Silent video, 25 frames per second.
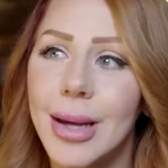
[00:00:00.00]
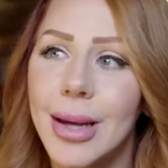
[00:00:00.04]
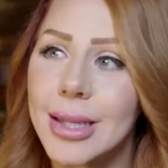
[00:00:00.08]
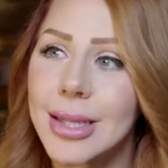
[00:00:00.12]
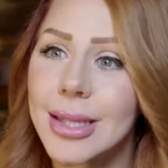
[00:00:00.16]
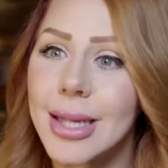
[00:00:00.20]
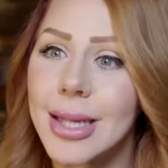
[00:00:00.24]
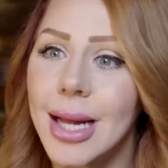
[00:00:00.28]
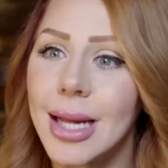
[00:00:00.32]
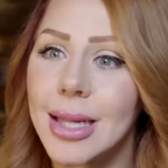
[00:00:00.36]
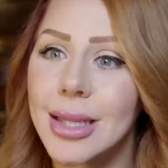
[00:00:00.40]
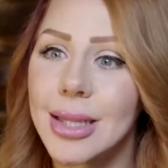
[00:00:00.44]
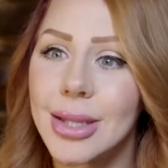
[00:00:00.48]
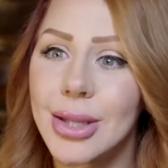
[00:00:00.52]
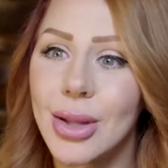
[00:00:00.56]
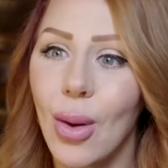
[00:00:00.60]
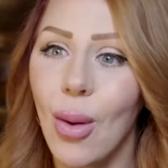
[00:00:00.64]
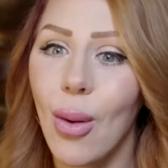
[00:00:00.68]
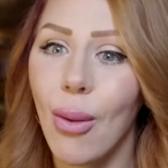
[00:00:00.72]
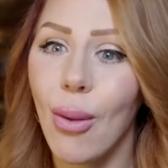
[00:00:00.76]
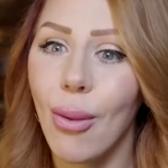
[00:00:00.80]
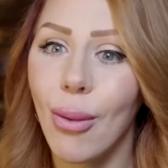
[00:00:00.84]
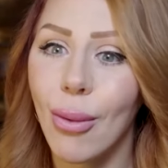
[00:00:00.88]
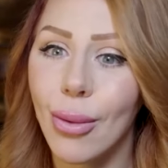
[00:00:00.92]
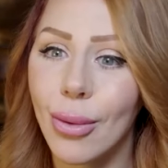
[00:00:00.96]
my son's
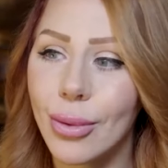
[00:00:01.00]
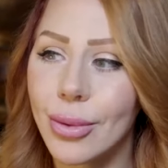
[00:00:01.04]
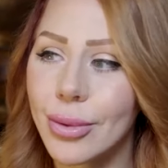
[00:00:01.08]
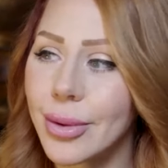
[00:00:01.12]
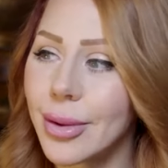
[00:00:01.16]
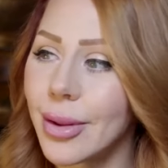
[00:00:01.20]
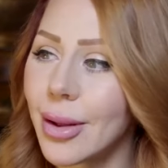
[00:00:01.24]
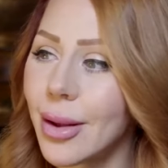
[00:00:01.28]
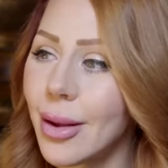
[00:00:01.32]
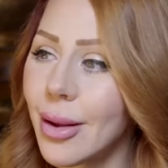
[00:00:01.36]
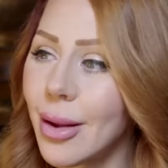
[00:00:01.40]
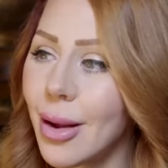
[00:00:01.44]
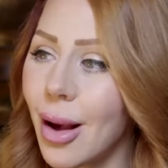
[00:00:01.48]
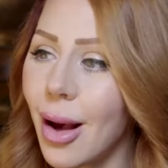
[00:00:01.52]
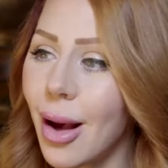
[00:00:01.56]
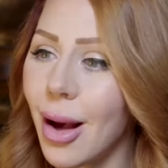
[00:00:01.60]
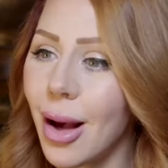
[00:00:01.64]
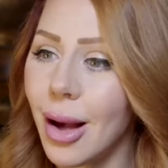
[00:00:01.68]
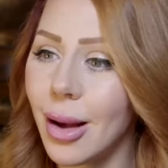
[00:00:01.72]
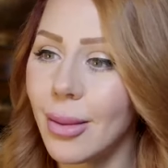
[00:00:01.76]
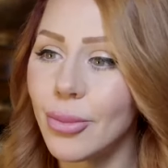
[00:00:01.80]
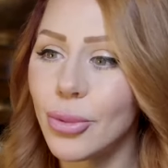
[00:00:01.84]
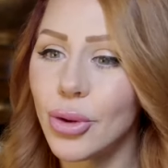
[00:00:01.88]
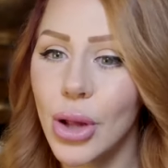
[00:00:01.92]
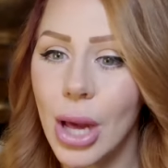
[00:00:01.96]
old
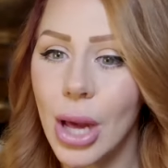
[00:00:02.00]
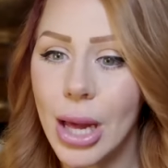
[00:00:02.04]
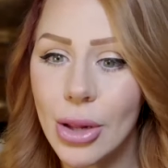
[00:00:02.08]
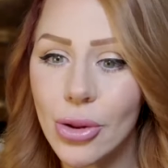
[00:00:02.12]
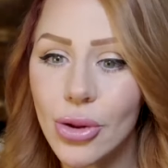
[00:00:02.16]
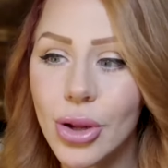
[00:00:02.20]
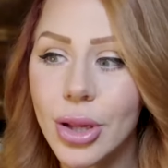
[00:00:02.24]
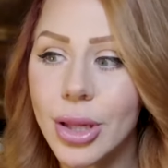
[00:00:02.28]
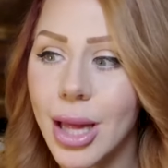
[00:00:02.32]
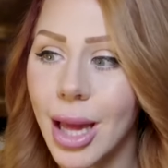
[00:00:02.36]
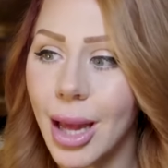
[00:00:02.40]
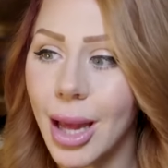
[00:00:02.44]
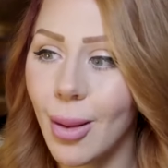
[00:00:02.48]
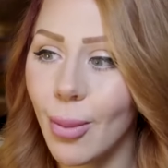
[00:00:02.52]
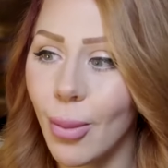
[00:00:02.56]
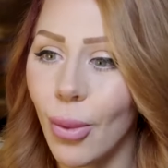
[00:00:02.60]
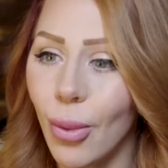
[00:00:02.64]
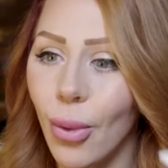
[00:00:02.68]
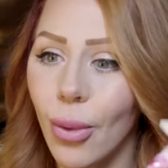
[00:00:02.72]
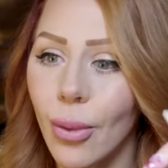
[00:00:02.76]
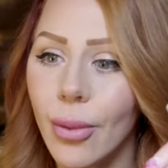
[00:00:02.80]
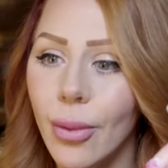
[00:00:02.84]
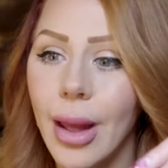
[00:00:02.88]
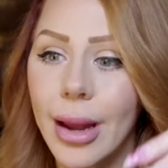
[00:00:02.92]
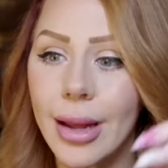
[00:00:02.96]
um, changing
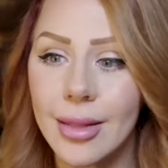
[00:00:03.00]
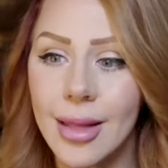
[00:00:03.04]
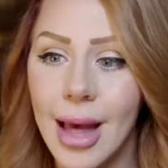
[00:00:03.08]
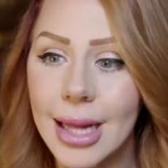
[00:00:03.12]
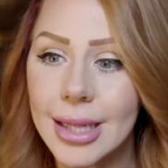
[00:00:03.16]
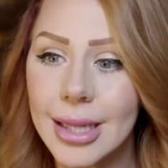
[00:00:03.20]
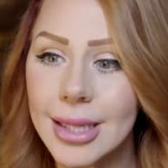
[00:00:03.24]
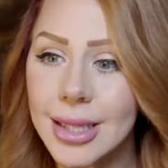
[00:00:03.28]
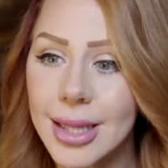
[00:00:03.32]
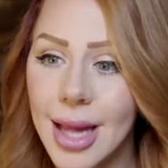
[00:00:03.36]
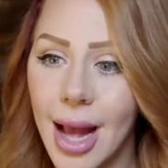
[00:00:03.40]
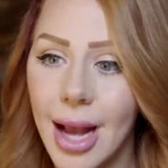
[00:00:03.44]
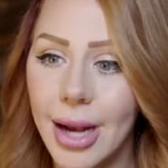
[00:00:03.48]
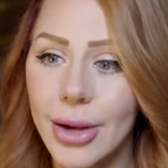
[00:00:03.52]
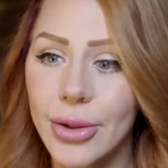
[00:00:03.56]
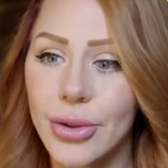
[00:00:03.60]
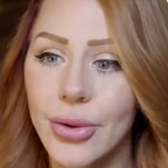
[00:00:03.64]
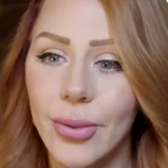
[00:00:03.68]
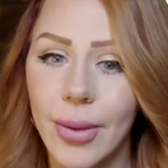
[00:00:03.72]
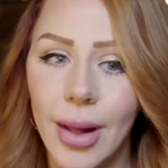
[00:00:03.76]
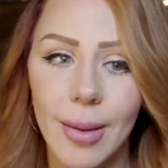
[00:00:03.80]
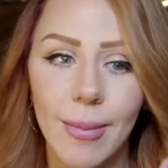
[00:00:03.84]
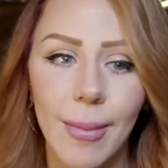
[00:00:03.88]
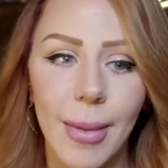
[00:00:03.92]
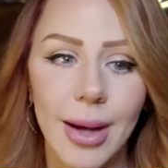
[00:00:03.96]
table, like that size,
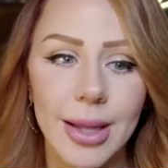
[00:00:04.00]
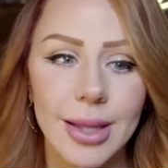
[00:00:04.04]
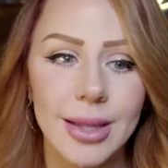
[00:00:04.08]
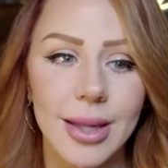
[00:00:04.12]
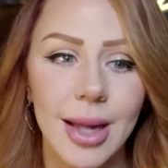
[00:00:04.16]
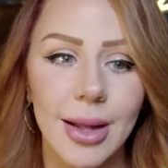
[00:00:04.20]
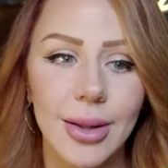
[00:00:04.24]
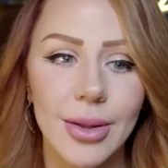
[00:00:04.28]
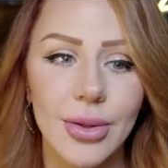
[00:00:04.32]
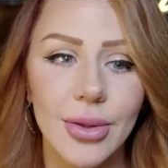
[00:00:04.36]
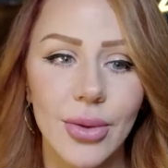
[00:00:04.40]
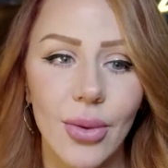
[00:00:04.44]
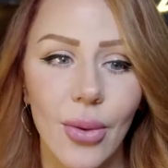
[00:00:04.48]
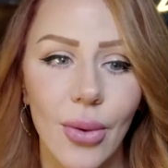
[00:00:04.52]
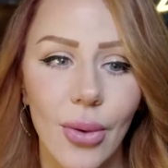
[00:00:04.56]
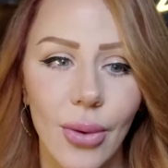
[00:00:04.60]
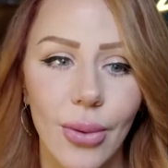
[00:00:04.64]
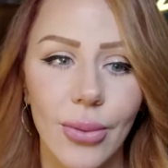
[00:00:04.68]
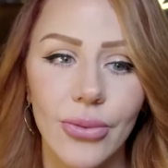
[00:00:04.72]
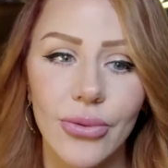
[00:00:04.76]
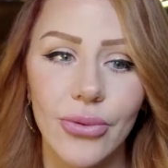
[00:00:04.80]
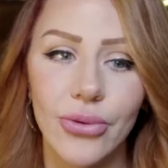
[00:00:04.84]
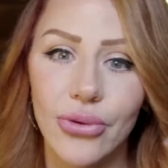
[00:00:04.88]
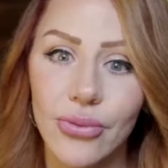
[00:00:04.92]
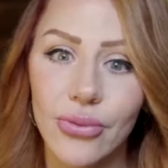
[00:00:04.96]
or like my son's
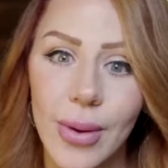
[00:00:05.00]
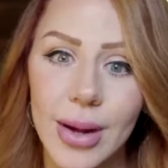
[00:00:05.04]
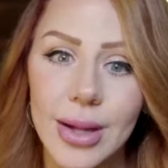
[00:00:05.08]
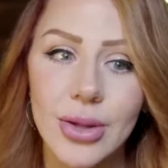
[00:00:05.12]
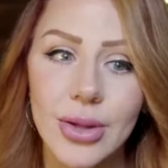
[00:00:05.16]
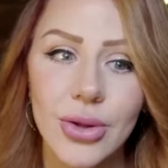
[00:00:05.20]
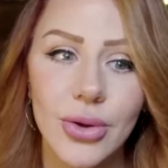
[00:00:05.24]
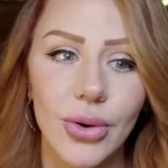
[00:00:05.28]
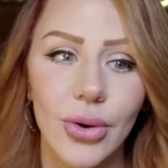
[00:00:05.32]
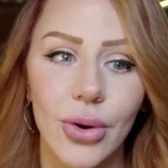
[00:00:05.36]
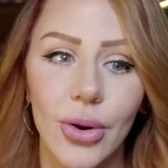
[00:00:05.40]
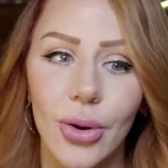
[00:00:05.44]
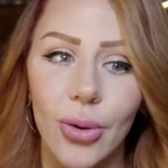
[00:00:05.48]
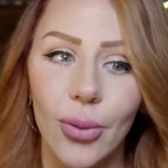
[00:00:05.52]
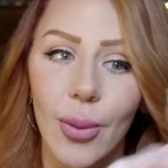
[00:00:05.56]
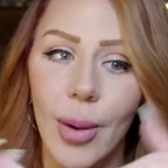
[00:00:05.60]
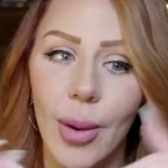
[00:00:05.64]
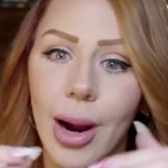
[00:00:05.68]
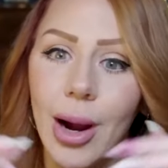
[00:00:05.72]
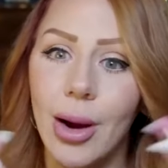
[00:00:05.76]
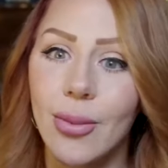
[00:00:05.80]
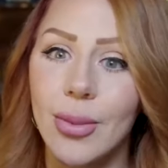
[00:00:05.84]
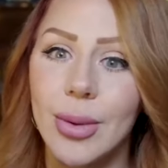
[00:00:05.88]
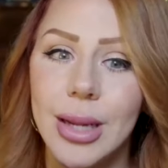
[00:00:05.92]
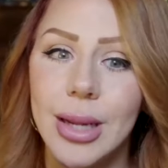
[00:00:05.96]
old dresser, yes. or
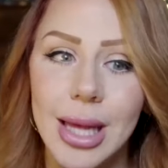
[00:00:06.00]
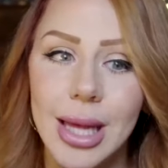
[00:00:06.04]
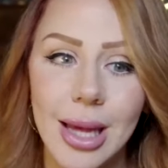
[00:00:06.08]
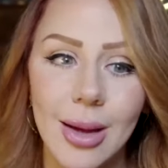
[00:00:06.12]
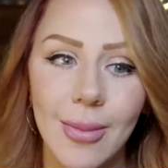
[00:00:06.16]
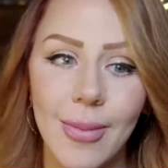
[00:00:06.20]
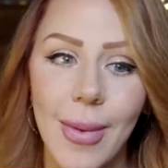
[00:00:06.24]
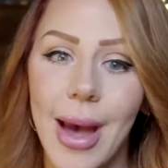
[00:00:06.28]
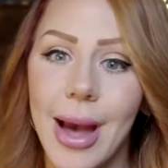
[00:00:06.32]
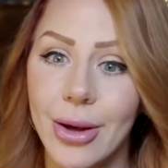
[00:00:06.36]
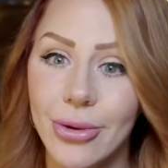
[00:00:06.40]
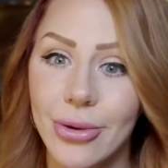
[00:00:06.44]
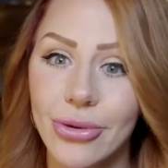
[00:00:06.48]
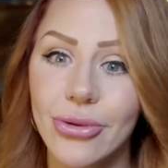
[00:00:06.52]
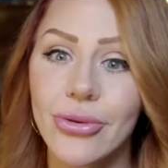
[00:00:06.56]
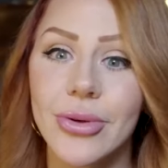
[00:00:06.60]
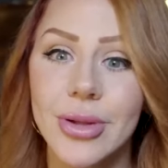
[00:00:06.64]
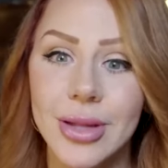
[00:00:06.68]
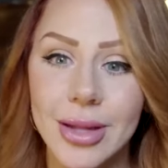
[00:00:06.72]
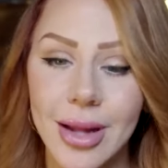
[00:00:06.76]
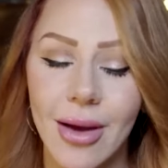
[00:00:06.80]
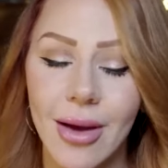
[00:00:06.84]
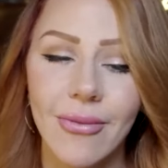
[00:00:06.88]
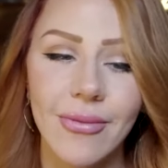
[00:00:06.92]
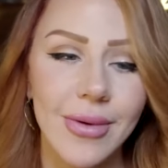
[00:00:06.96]
where I would keep extra
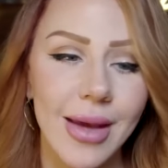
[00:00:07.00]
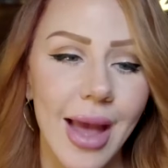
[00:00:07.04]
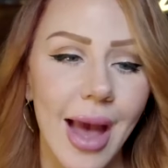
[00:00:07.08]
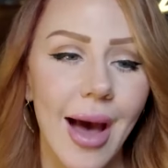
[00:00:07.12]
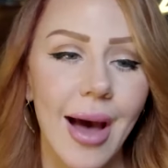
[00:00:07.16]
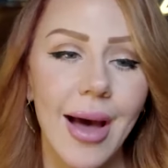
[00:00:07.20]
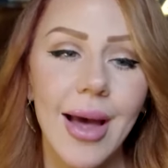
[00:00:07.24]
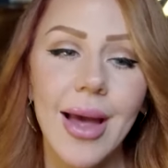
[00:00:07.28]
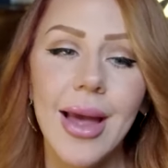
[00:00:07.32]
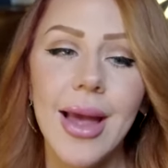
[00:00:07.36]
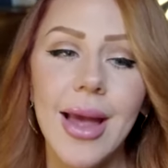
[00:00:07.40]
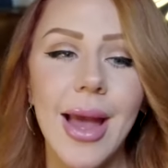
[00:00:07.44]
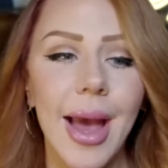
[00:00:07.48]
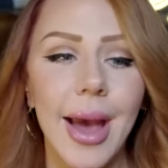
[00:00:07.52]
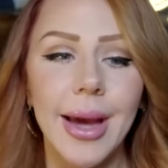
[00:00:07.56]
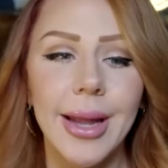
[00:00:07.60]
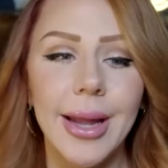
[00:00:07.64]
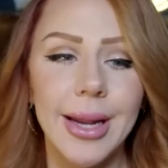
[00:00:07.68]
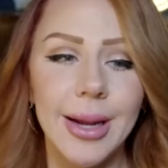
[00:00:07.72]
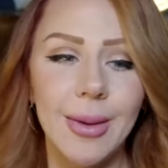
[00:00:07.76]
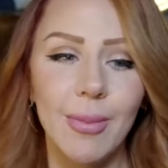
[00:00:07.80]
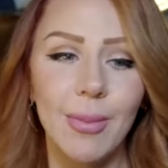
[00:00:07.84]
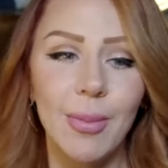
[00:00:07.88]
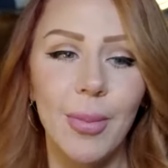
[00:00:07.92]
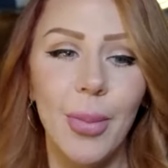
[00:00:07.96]
stuff. Yeah.
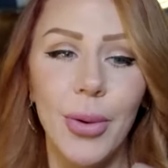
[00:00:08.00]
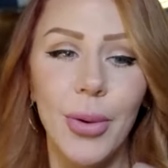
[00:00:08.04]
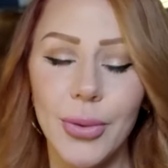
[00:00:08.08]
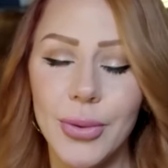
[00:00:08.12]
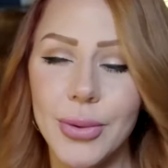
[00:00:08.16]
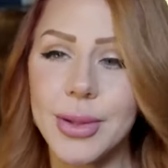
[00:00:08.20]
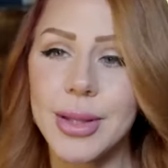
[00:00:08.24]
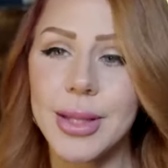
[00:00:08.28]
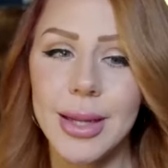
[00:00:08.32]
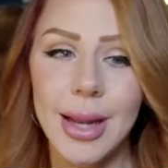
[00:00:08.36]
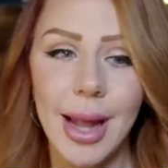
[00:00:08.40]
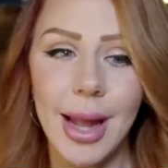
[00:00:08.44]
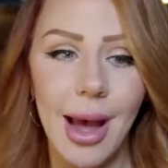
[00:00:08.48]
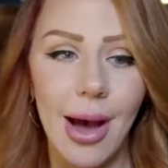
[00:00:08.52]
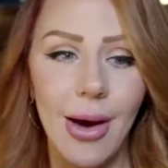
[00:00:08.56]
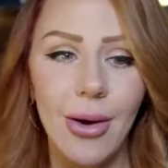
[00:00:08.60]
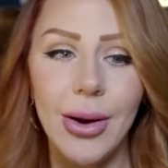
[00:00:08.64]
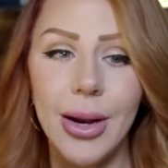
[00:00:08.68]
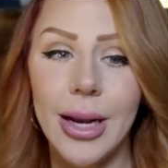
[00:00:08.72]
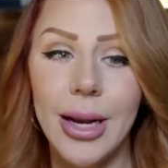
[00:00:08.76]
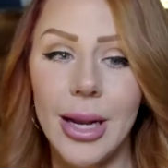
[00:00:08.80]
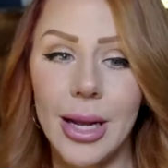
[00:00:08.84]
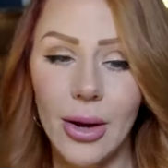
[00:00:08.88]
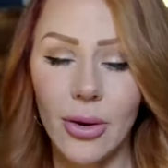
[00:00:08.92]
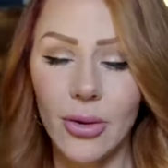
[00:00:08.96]
And he pulls it
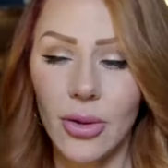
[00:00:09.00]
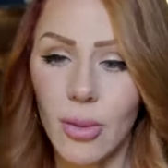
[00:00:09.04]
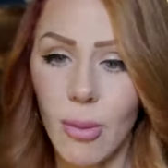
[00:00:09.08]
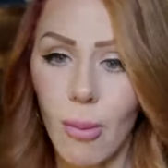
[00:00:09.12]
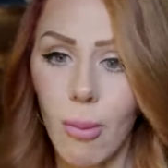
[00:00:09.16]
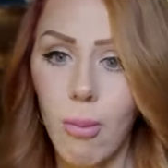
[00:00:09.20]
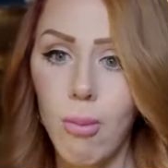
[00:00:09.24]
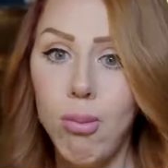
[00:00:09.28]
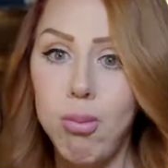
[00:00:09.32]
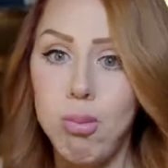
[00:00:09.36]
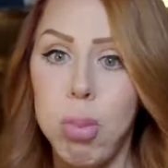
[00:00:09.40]
out and he goes,